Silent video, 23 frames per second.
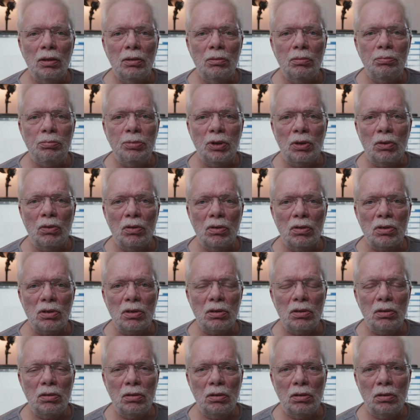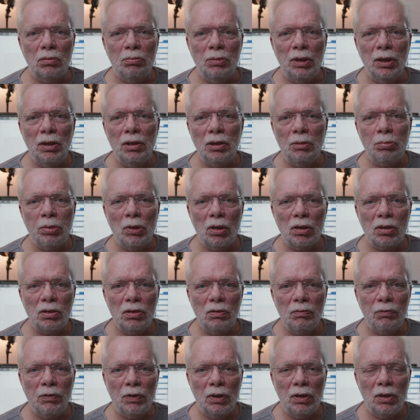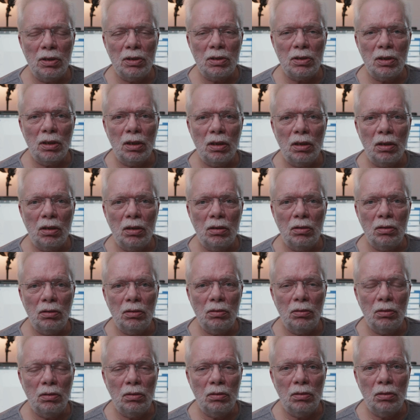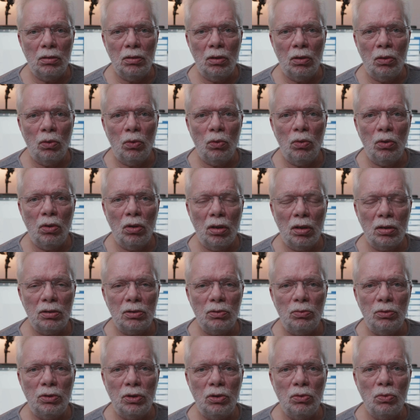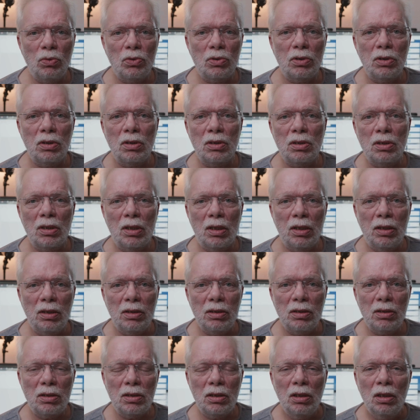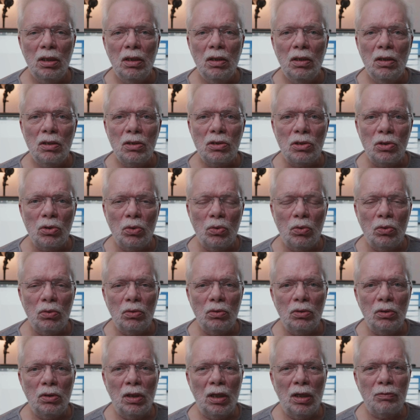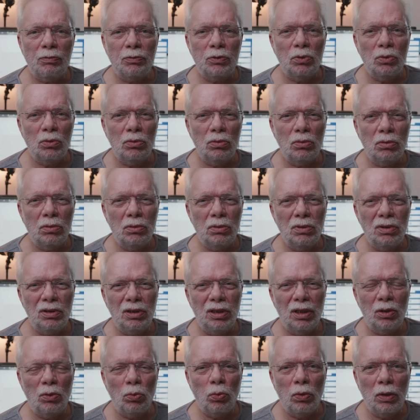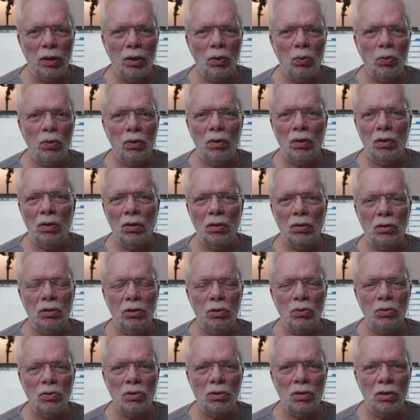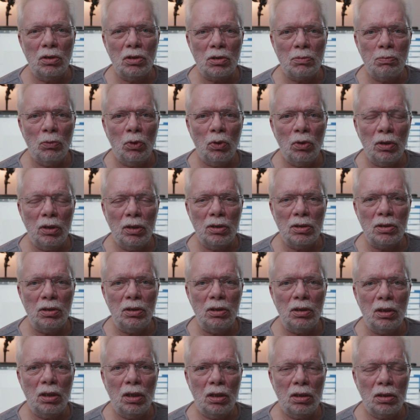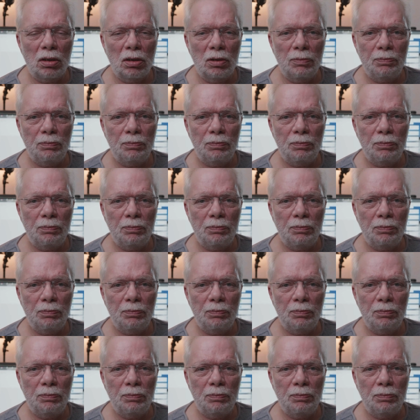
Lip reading: because mainly proxy files are a whole lot reduced in size, so you have to get away with using a smaller SD card